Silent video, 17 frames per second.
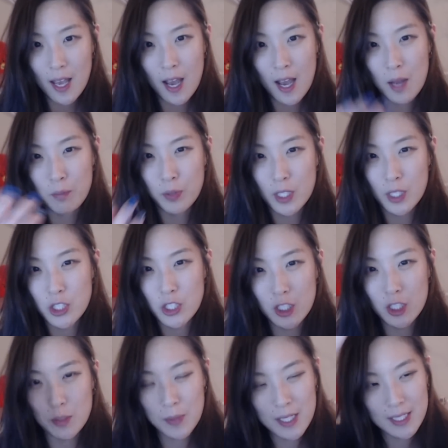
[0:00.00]
I'm pretty sure
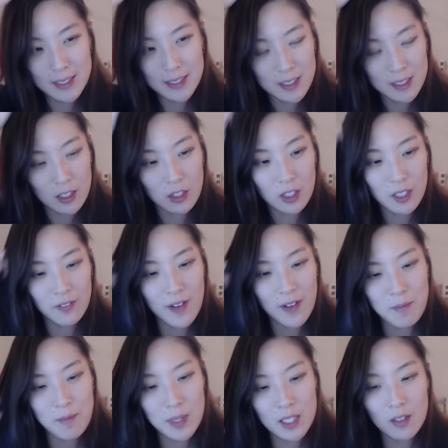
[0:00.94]
it's because it's a
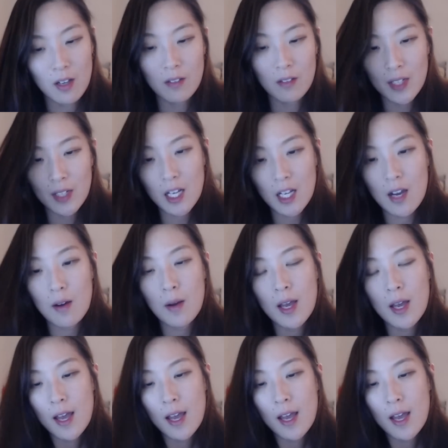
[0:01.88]
35 minute long video.